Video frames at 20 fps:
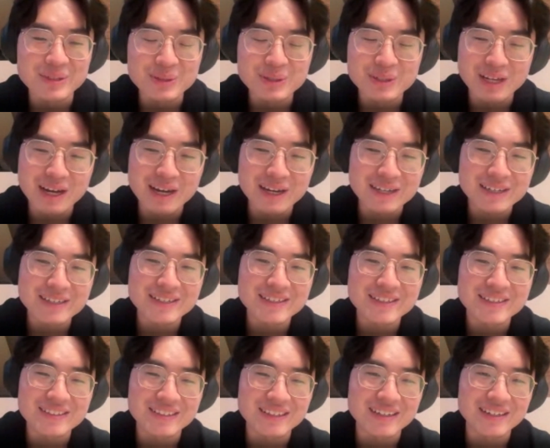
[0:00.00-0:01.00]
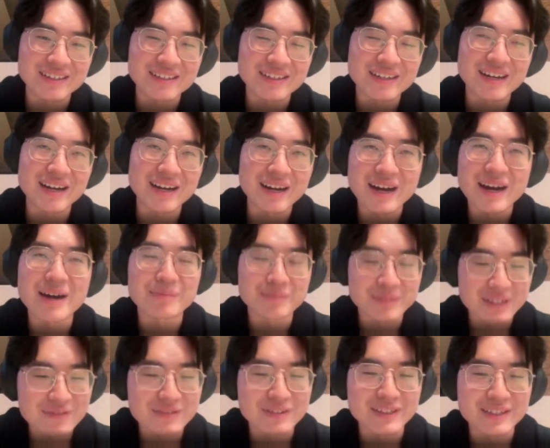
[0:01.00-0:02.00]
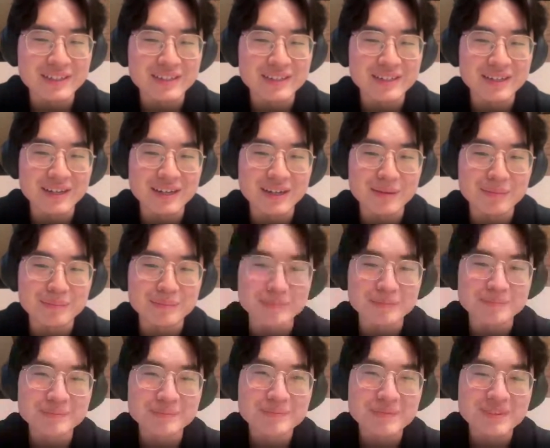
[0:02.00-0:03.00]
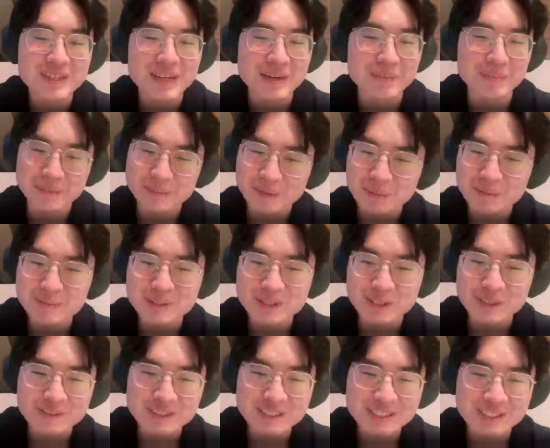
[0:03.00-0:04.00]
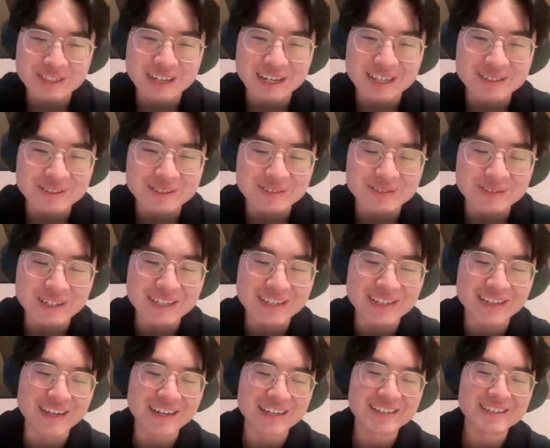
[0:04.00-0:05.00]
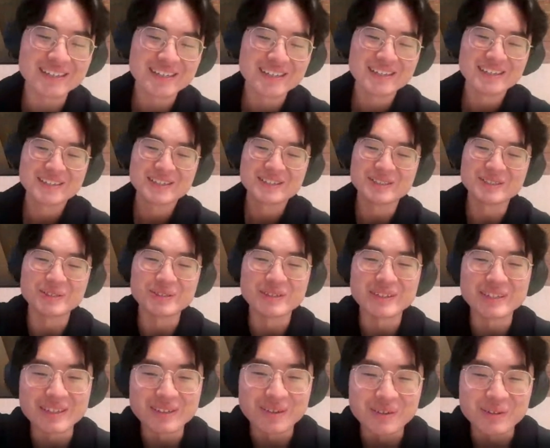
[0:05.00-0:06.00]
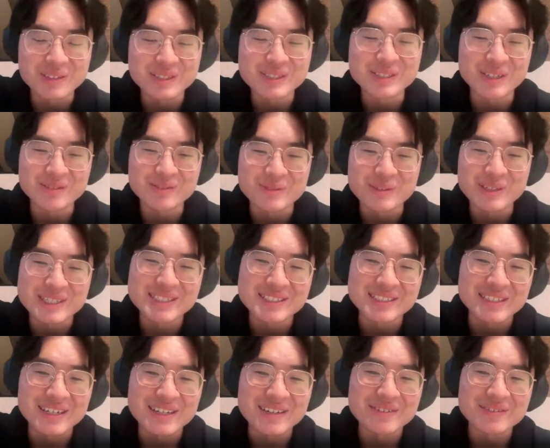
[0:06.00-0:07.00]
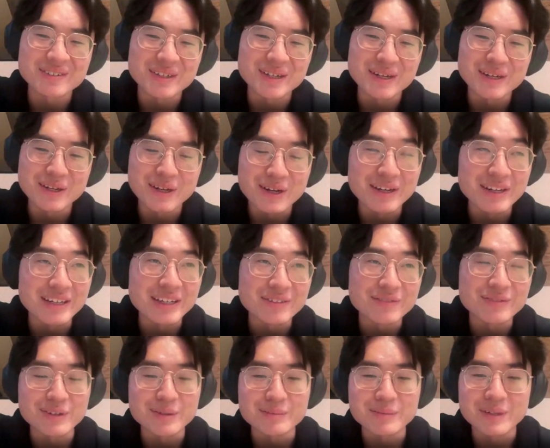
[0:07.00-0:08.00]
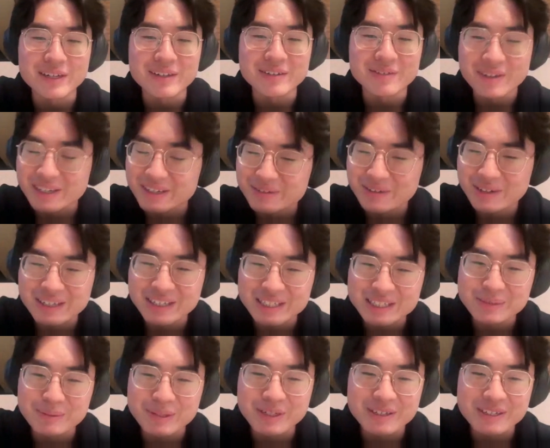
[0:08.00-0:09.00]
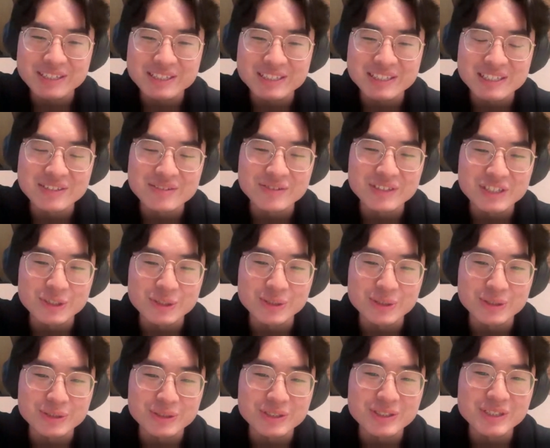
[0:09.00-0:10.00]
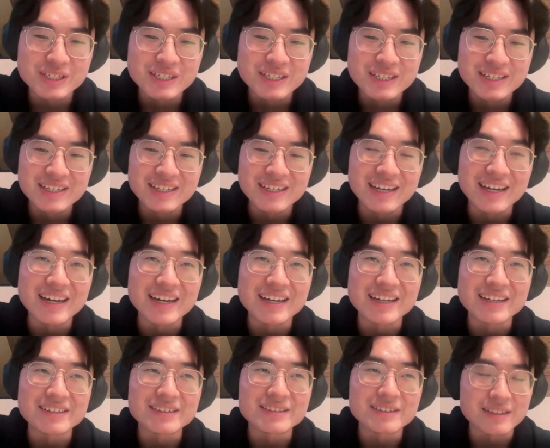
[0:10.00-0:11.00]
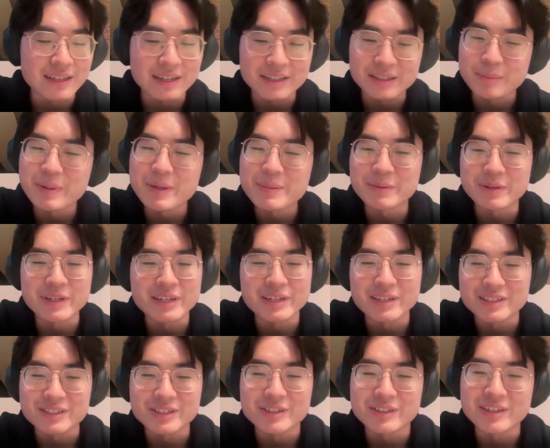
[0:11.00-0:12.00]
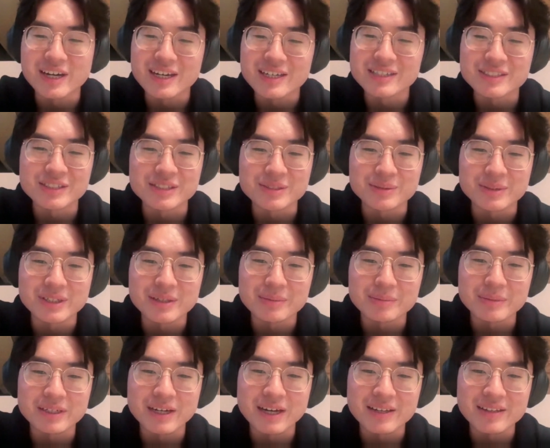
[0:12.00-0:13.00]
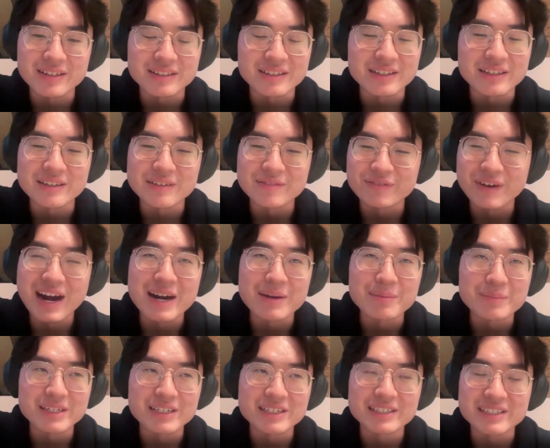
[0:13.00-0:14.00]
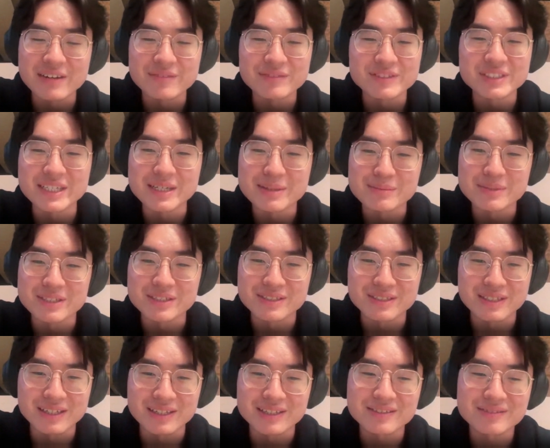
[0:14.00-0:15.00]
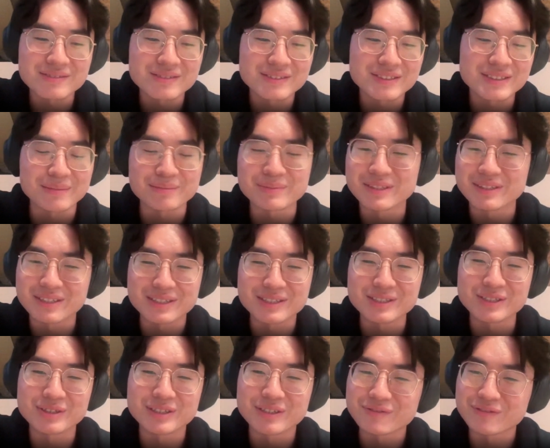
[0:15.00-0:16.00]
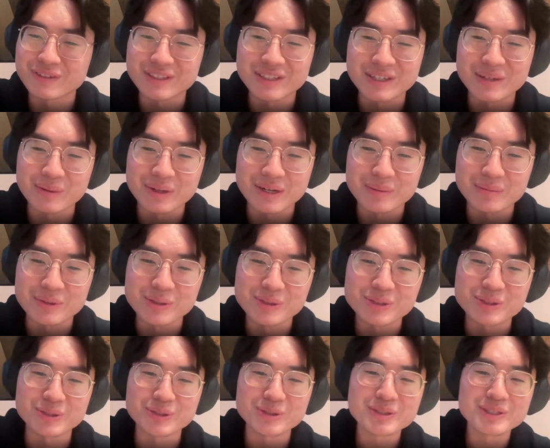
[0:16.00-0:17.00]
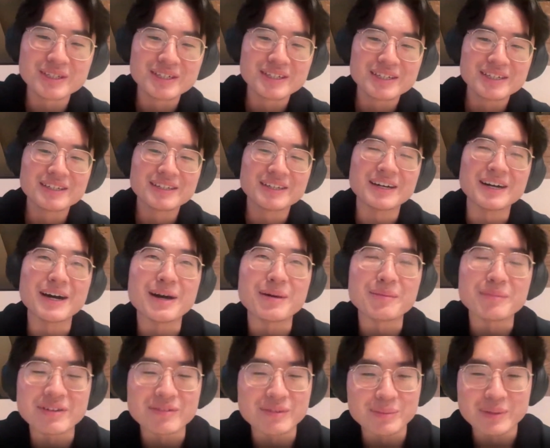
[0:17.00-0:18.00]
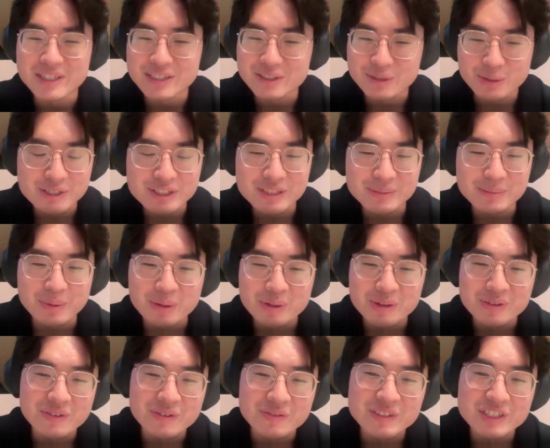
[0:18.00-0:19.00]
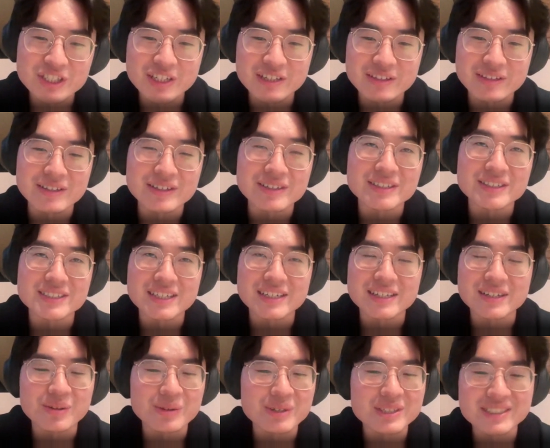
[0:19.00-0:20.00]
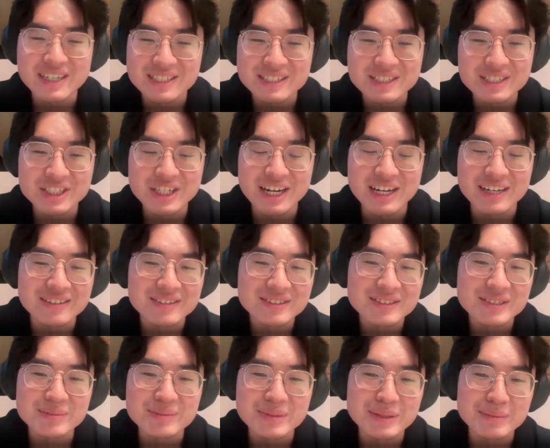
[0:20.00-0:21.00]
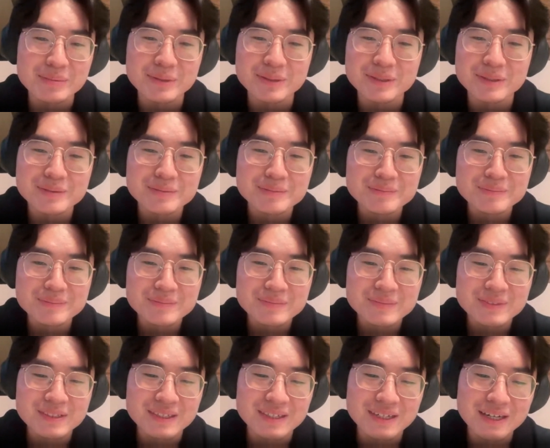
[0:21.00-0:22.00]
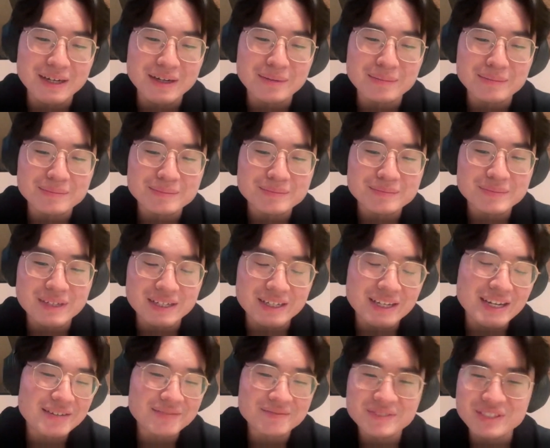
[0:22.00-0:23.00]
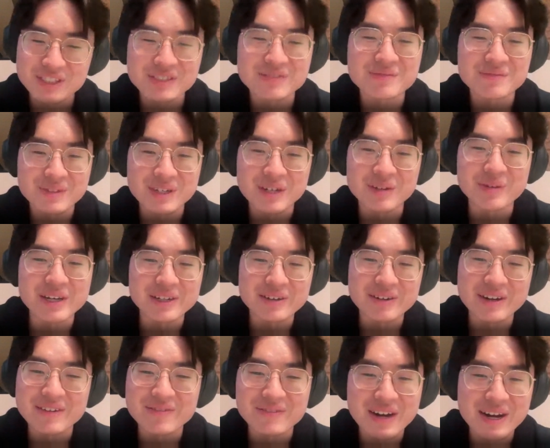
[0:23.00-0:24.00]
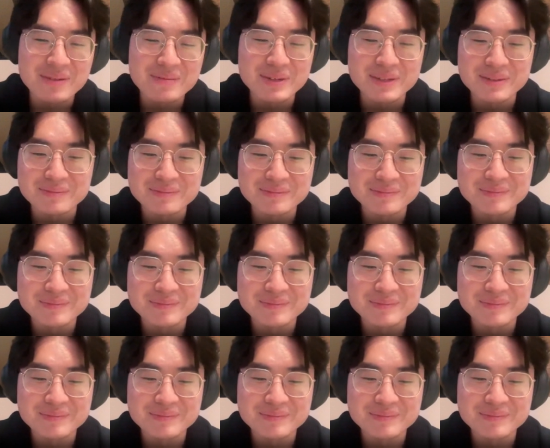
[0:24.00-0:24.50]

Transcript: do I'm definitely a big problem solver, so I do really like doing all the software stuff, learning from like really experienced individuals, and like the people here are so nice as well. I mean, I think the environment in dev teams is like something that's so different than what I'm used to. Everybody's always supportive of each other, and it's like always nice to chat to people. And yeah, it's just a really great environment.